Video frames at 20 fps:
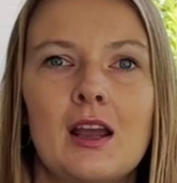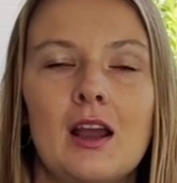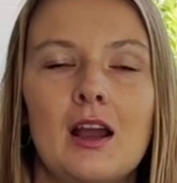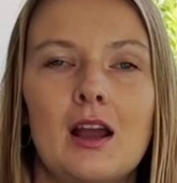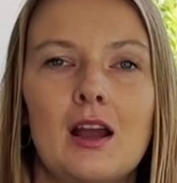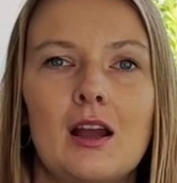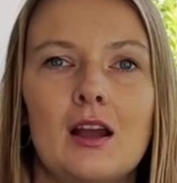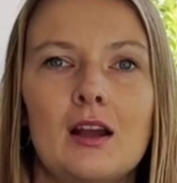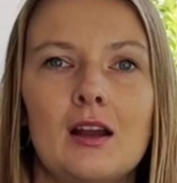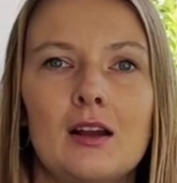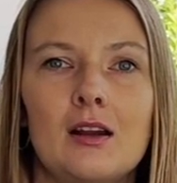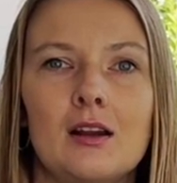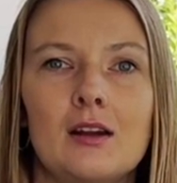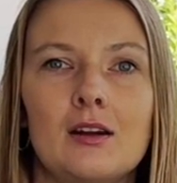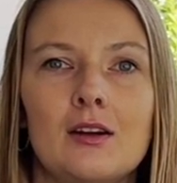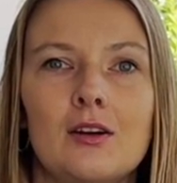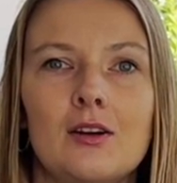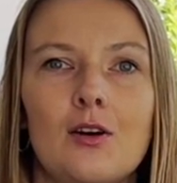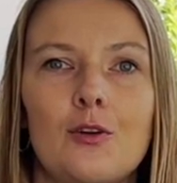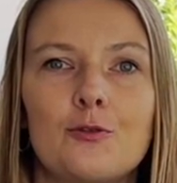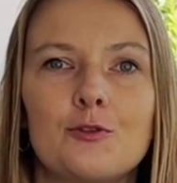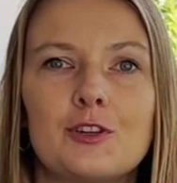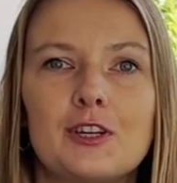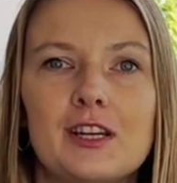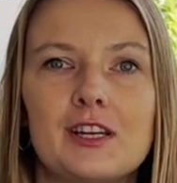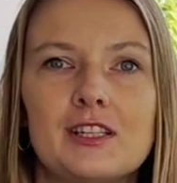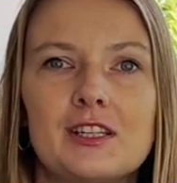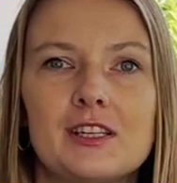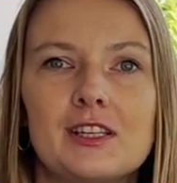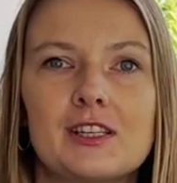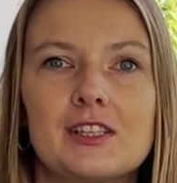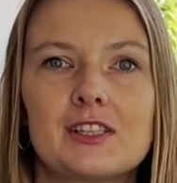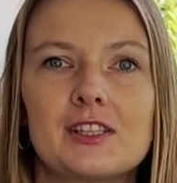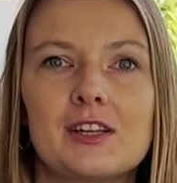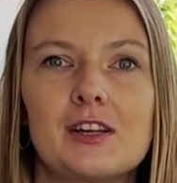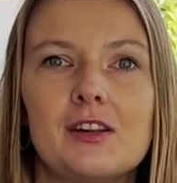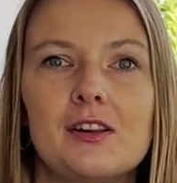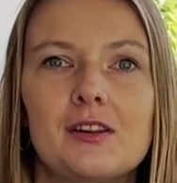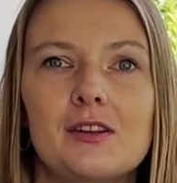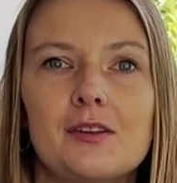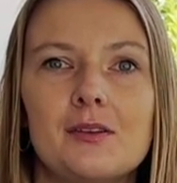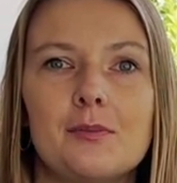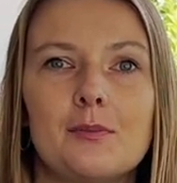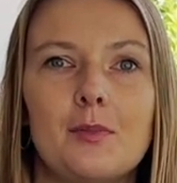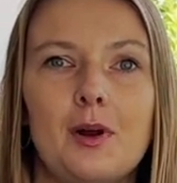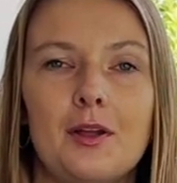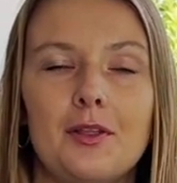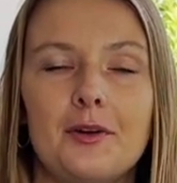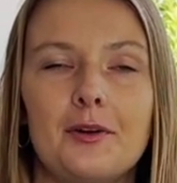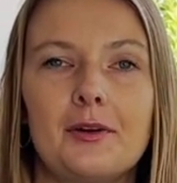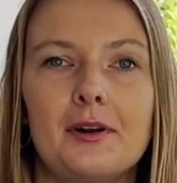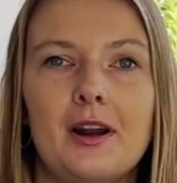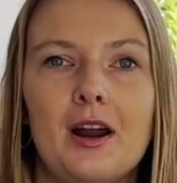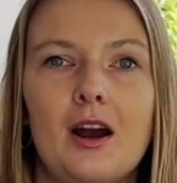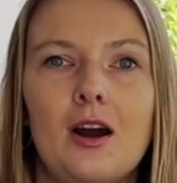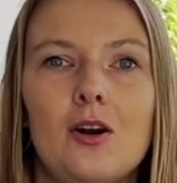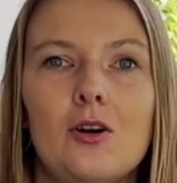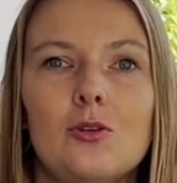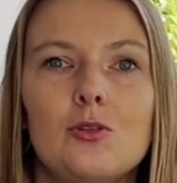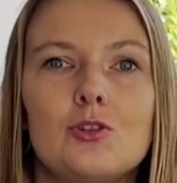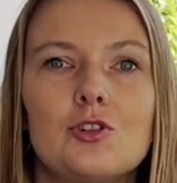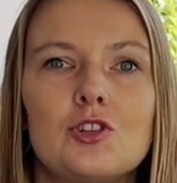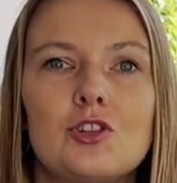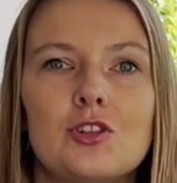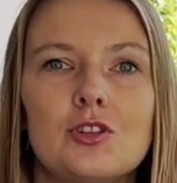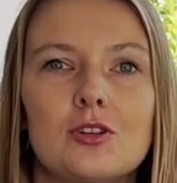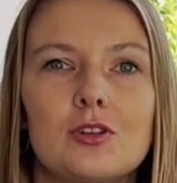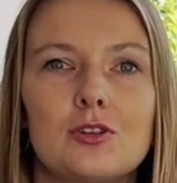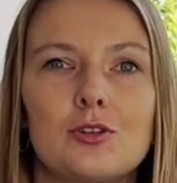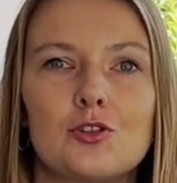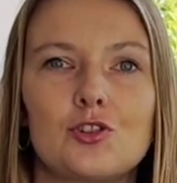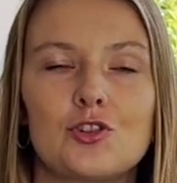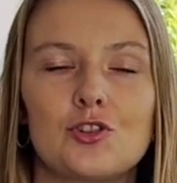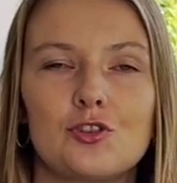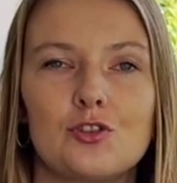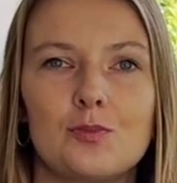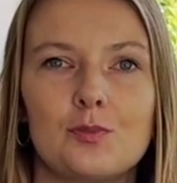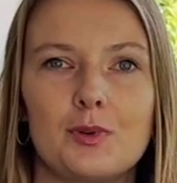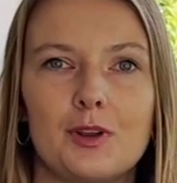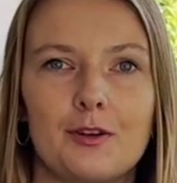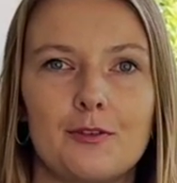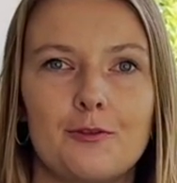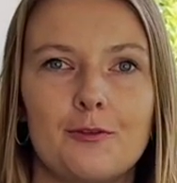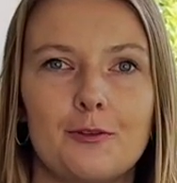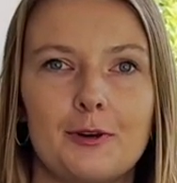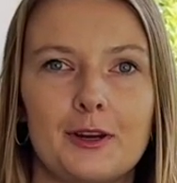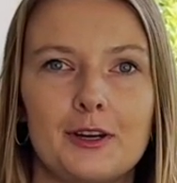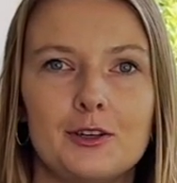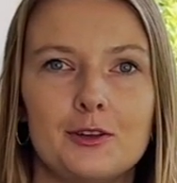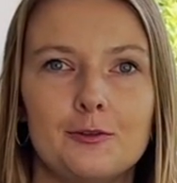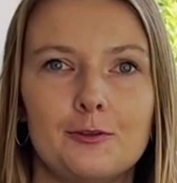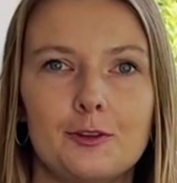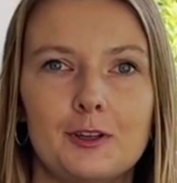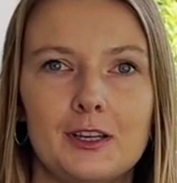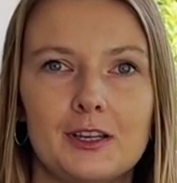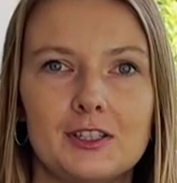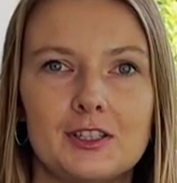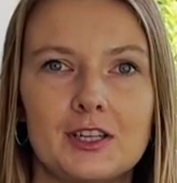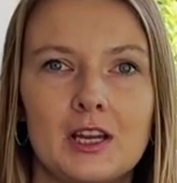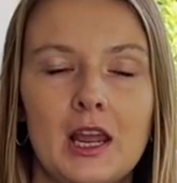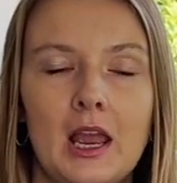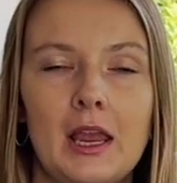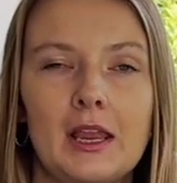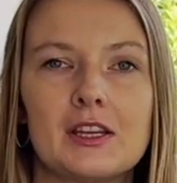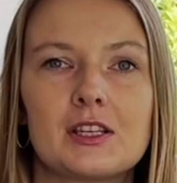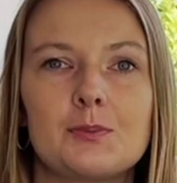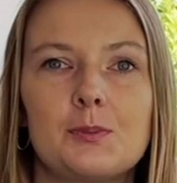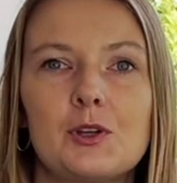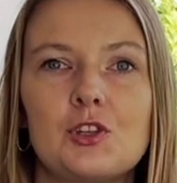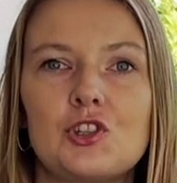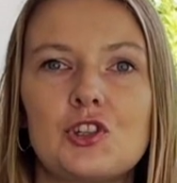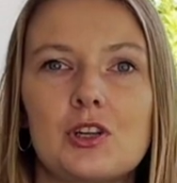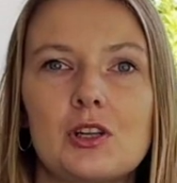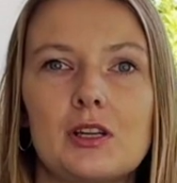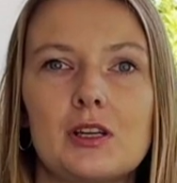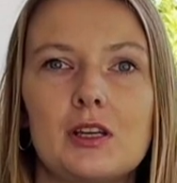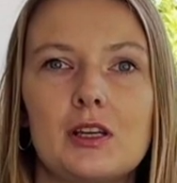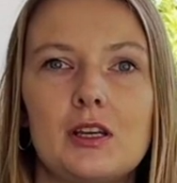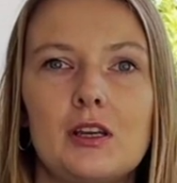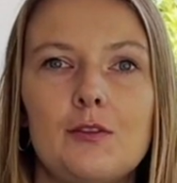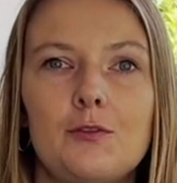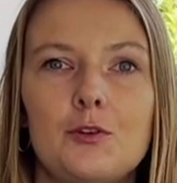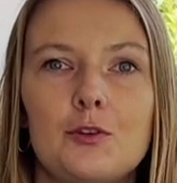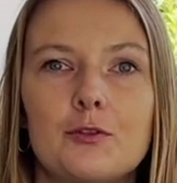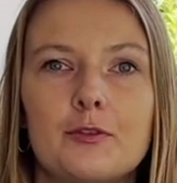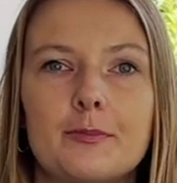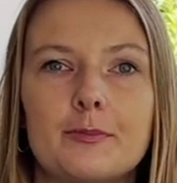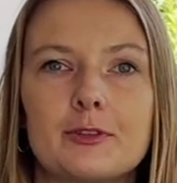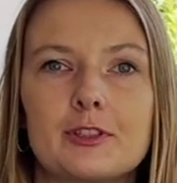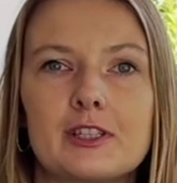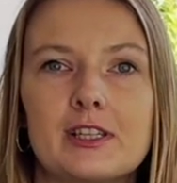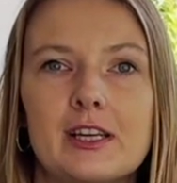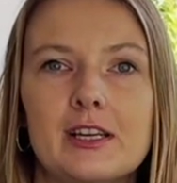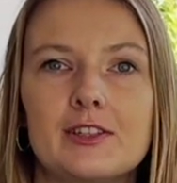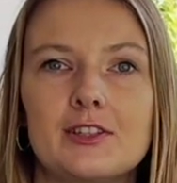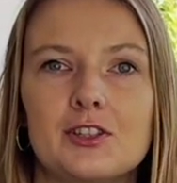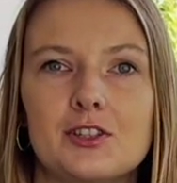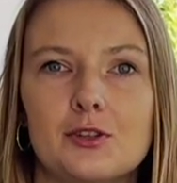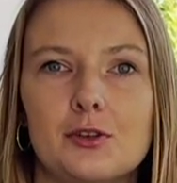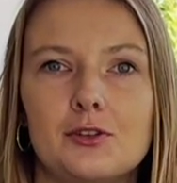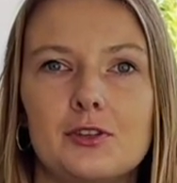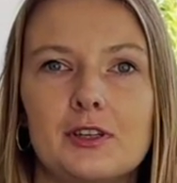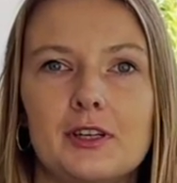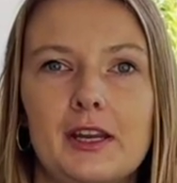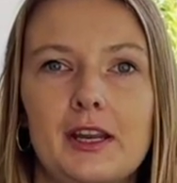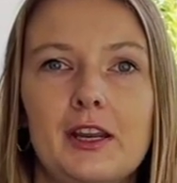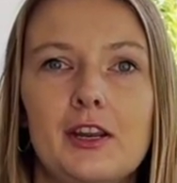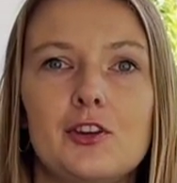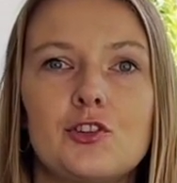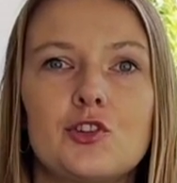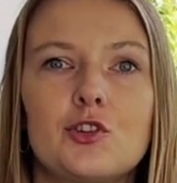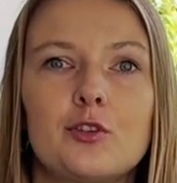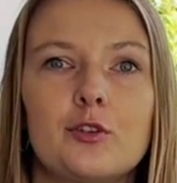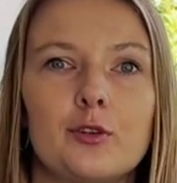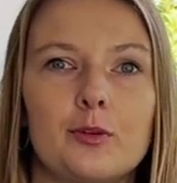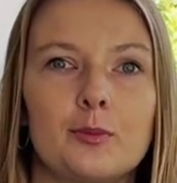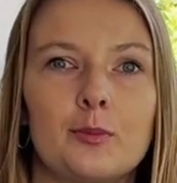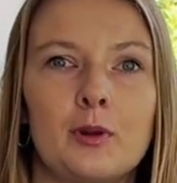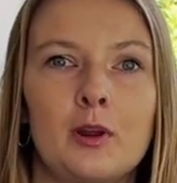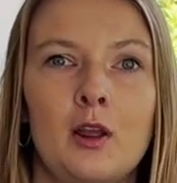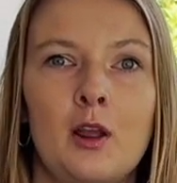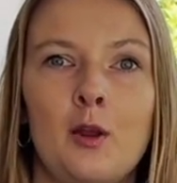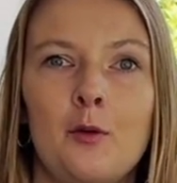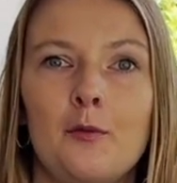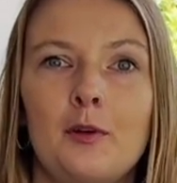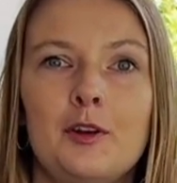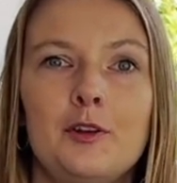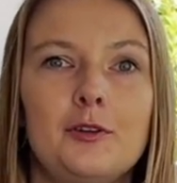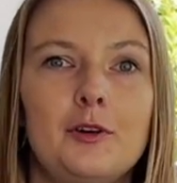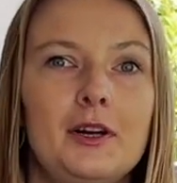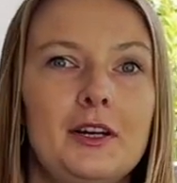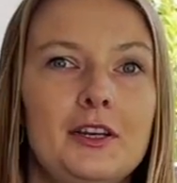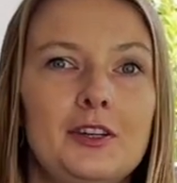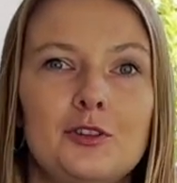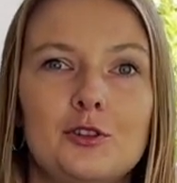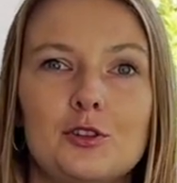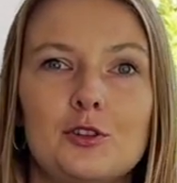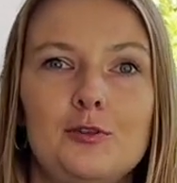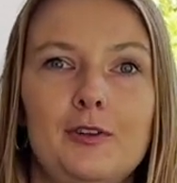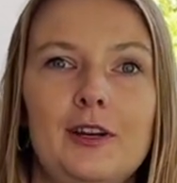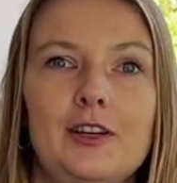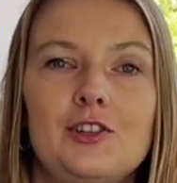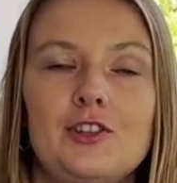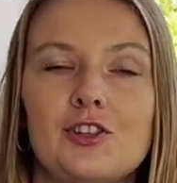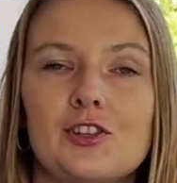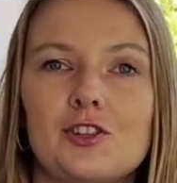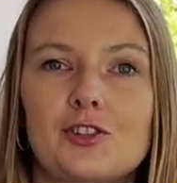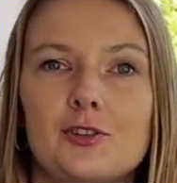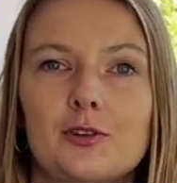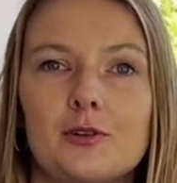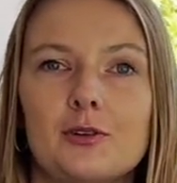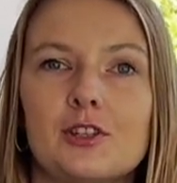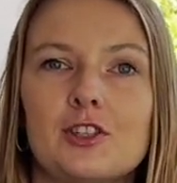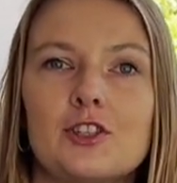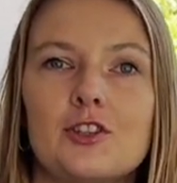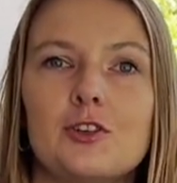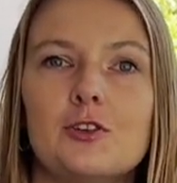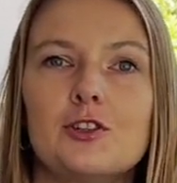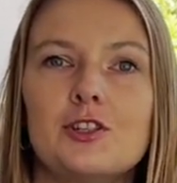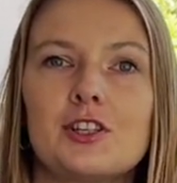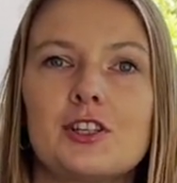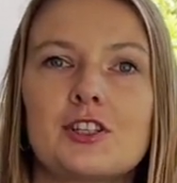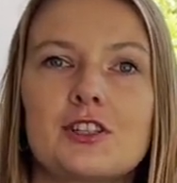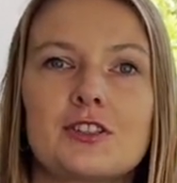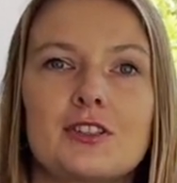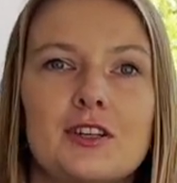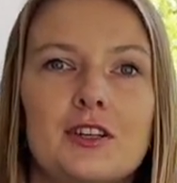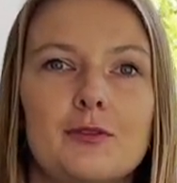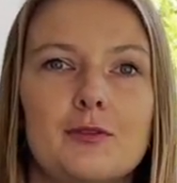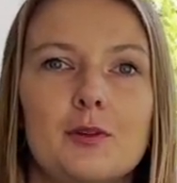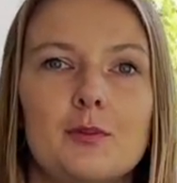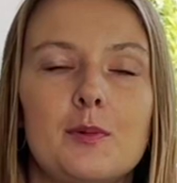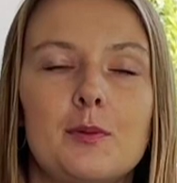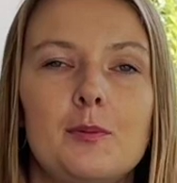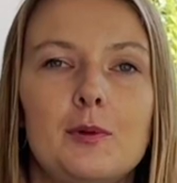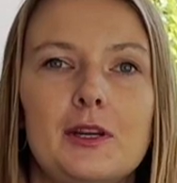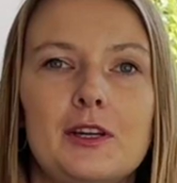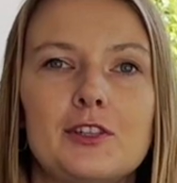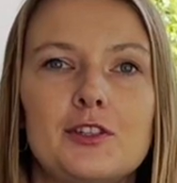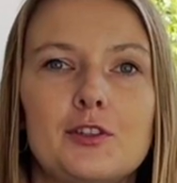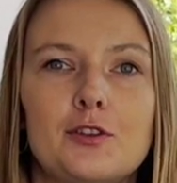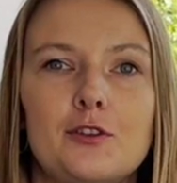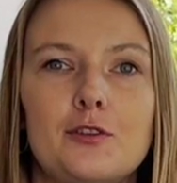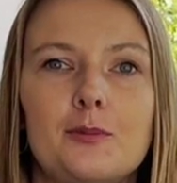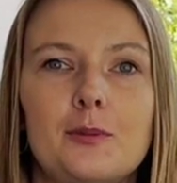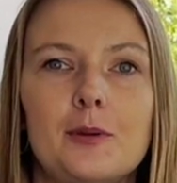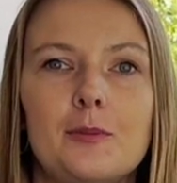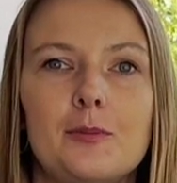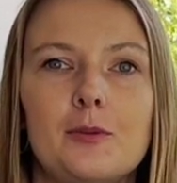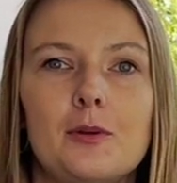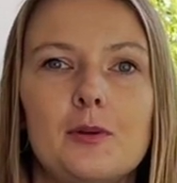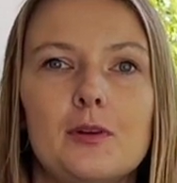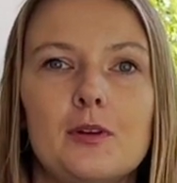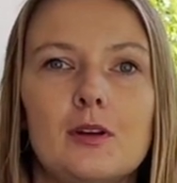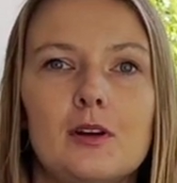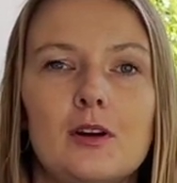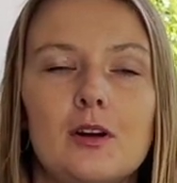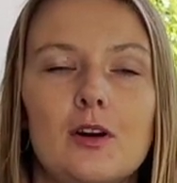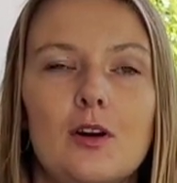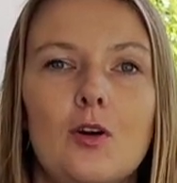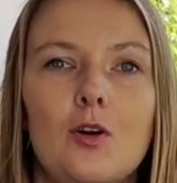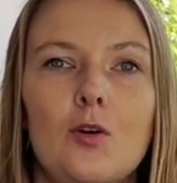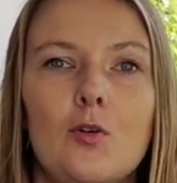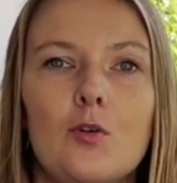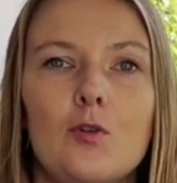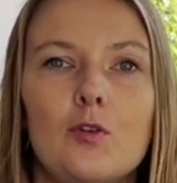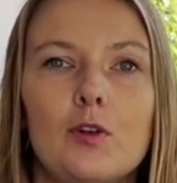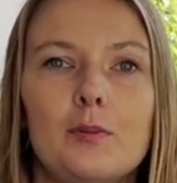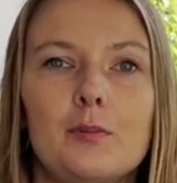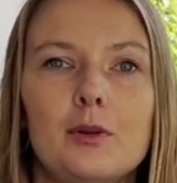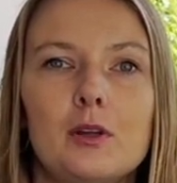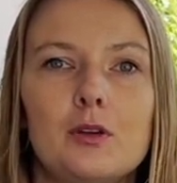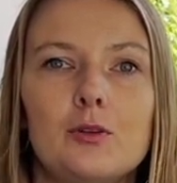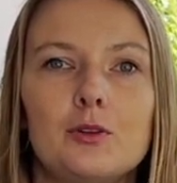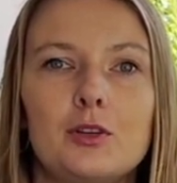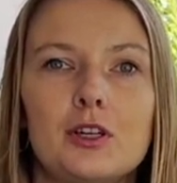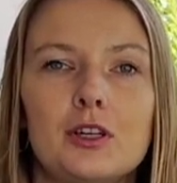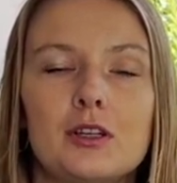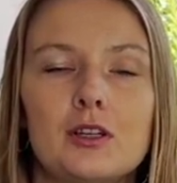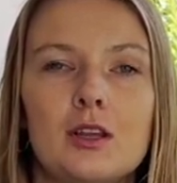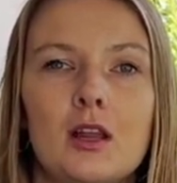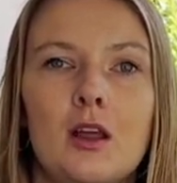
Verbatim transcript: uh, of dating a single mother out. Uh, you shouldn't be afraid of it, especially if you represent a certain age group. When you are in your 20s, early 30s, there will be plenty of people uh, who will be looking